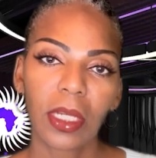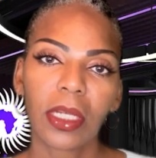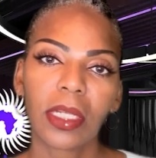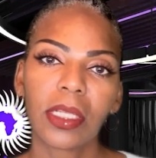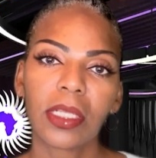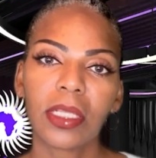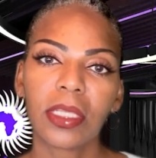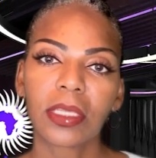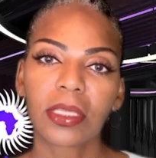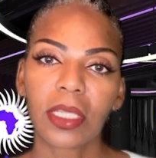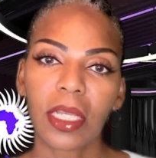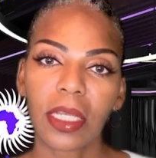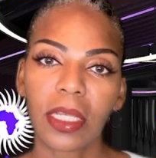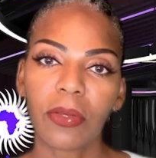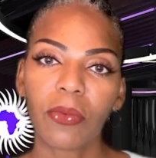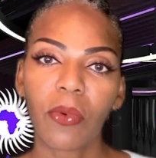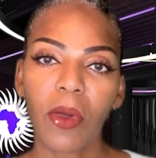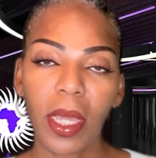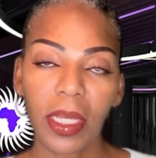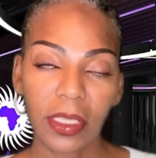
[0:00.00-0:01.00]
He is a
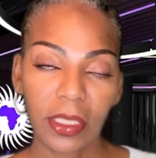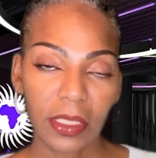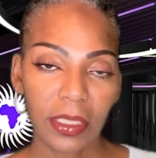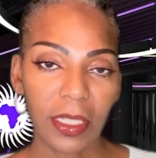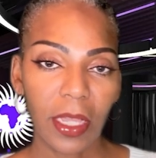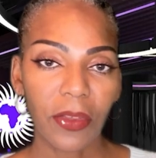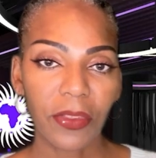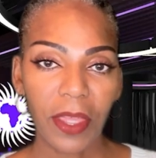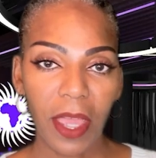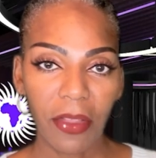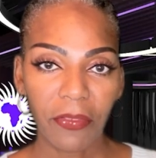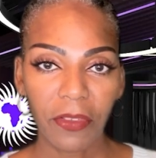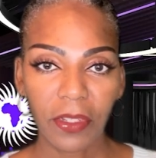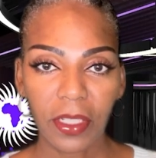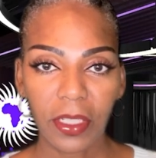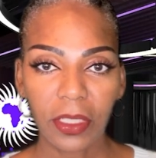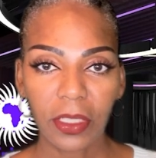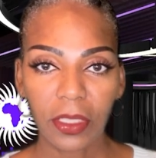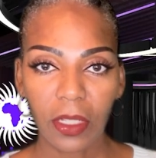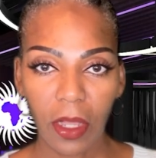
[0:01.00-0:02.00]
white South
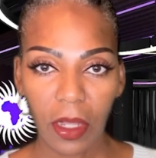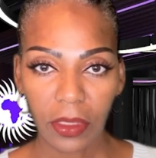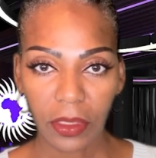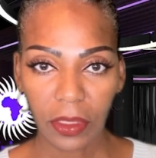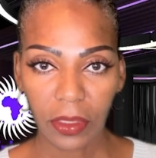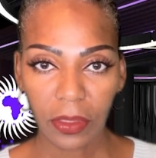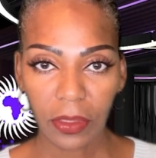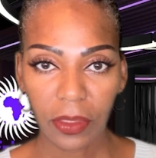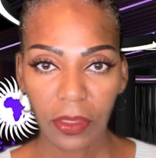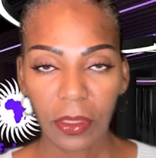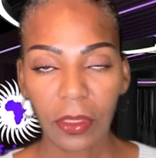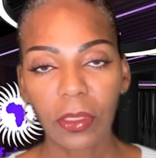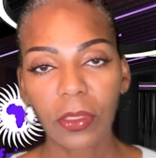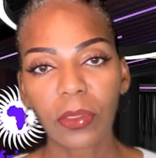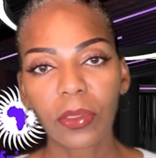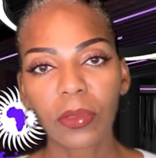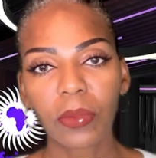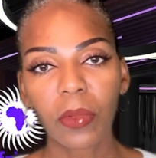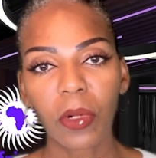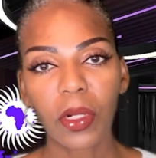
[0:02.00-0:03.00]
African doctor
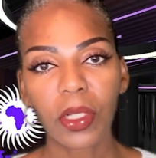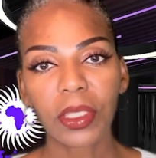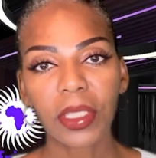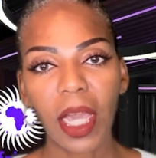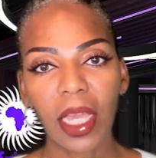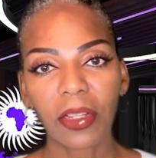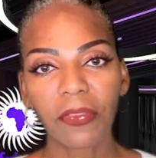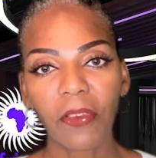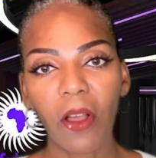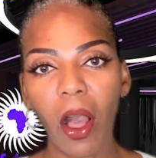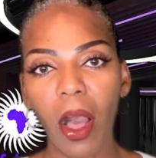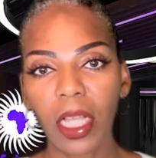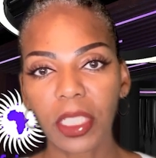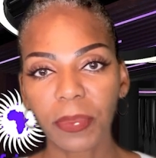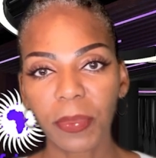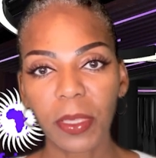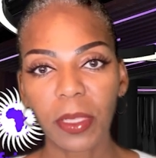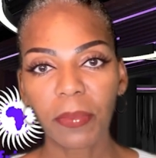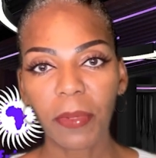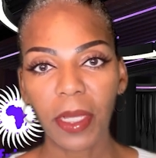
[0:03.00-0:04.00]
who works out of a
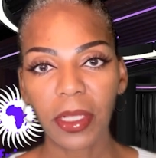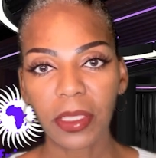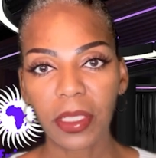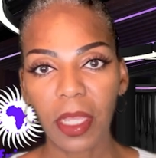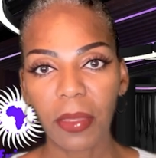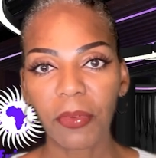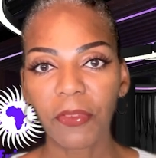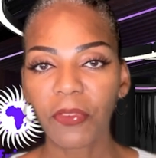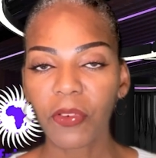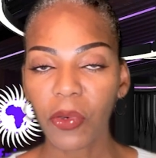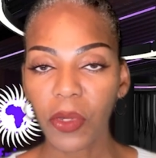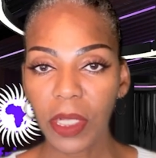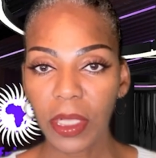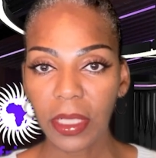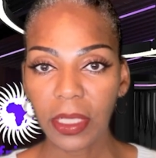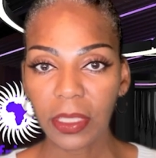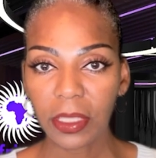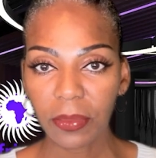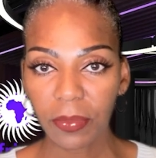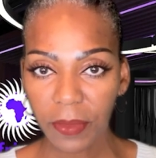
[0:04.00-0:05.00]
hospital by the name of Queen
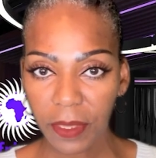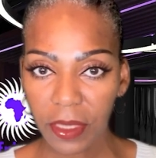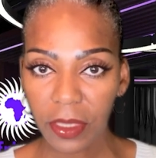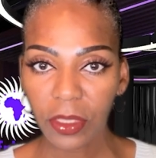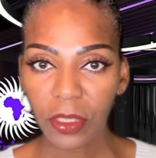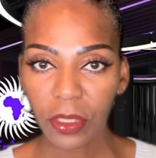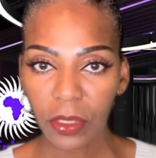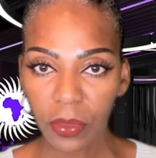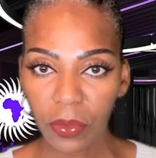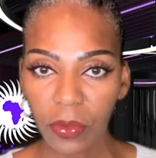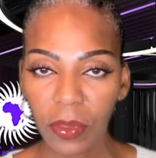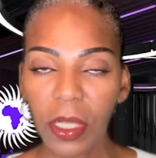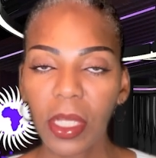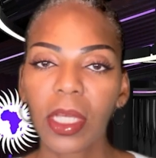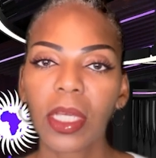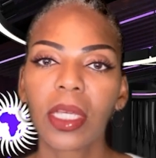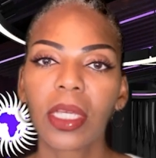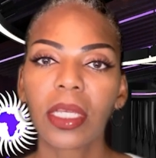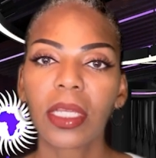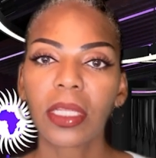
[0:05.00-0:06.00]
Elizabeth II
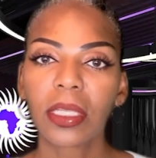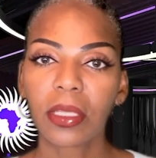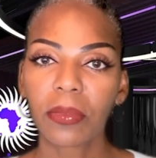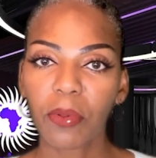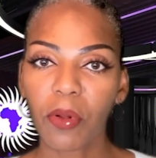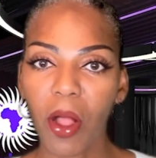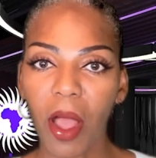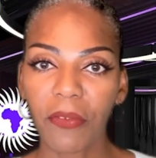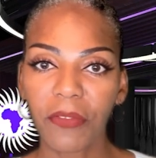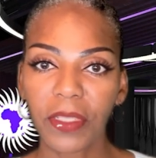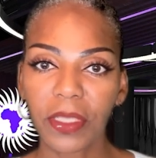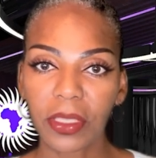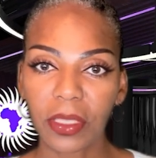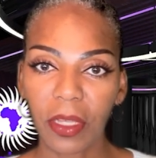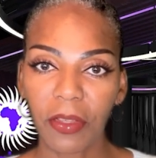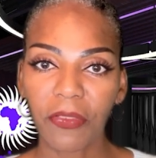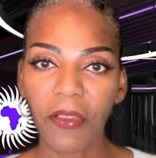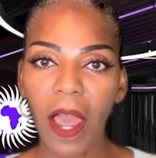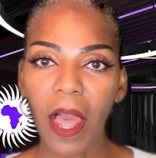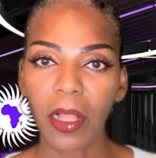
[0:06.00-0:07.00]
in the province
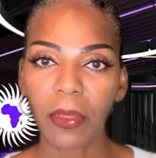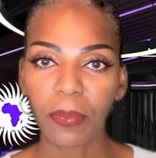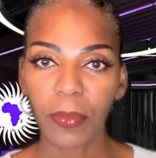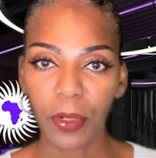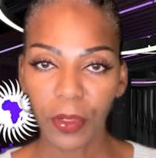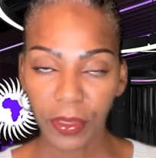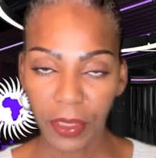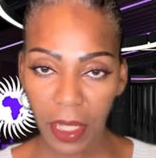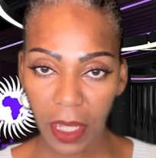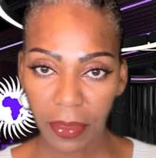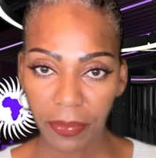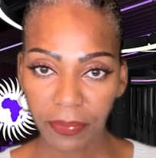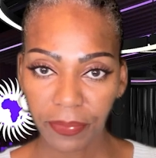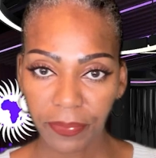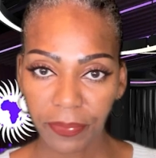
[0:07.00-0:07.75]
of Alberta.